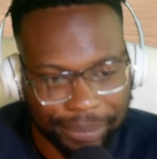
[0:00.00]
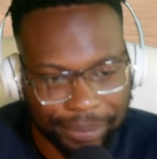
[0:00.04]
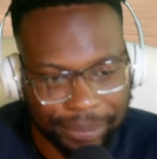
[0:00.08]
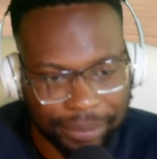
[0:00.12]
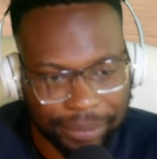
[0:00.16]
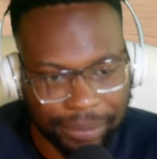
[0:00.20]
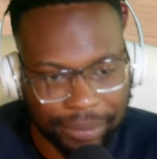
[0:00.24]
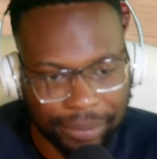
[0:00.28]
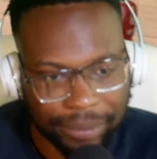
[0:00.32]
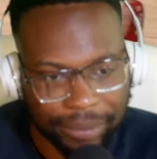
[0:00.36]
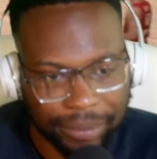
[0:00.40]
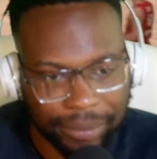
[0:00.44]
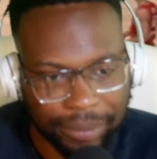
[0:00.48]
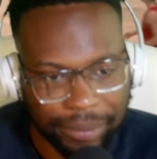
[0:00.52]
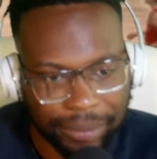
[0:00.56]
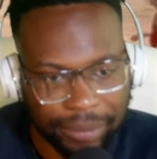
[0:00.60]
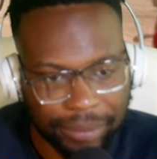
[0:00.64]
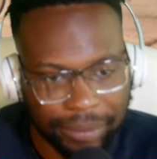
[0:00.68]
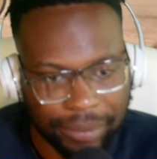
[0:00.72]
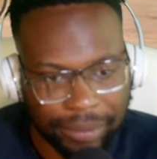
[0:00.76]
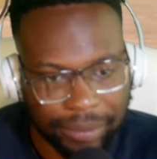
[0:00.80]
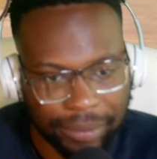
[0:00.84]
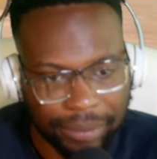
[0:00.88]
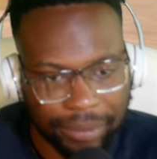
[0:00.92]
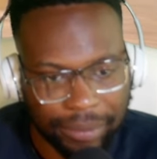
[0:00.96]

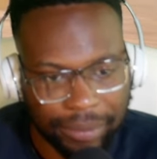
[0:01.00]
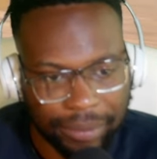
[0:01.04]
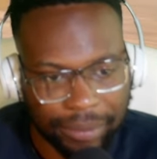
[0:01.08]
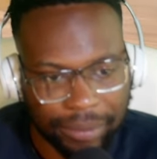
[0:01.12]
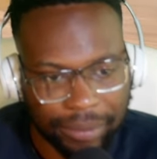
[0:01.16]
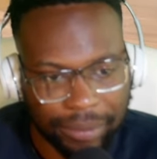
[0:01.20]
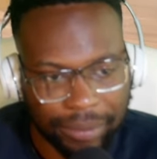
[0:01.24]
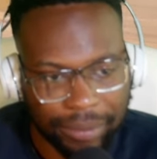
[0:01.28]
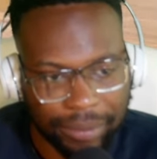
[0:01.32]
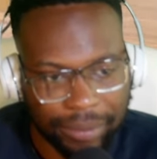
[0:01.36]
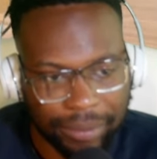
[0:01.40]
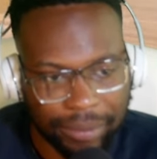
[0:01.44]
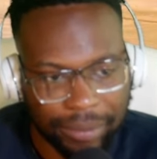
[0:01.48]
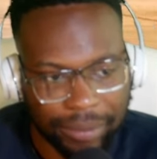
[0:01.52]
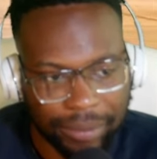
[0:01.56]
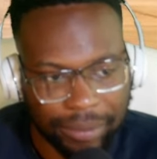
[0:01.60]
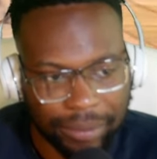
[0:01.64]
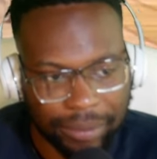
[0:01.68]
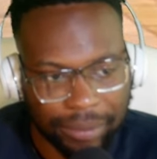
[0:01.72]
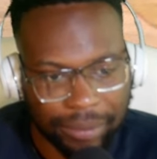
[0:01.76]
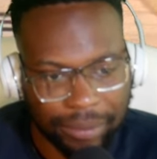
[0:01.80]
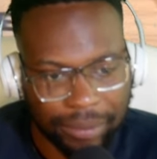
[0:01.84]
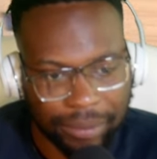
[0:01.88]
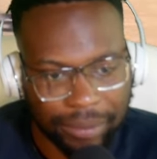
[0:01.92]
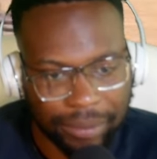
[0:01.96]

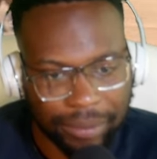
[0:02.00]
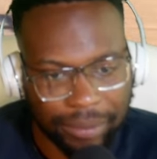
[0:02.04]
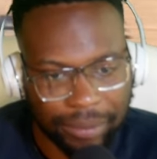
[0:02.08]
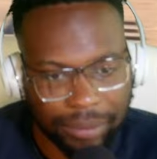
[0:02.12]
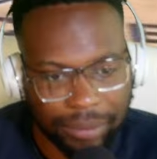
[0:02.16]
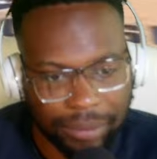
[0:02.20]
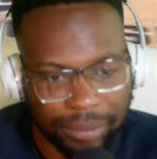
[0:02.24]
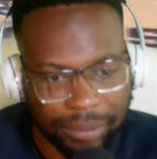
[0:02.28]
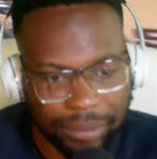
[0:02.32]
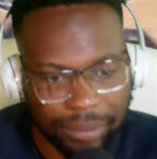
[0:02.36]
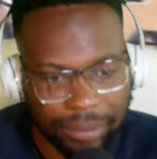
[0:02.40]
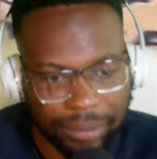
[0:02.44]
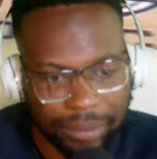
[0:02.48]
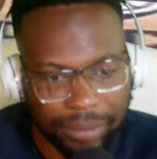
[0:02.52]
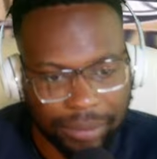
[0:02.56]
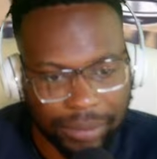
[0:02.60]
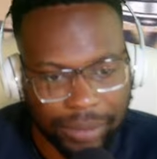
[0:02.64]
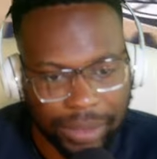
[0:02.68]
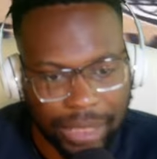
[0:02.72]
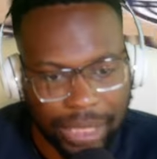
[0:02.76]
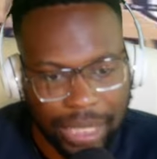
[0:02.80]
No one is speaking in this clip.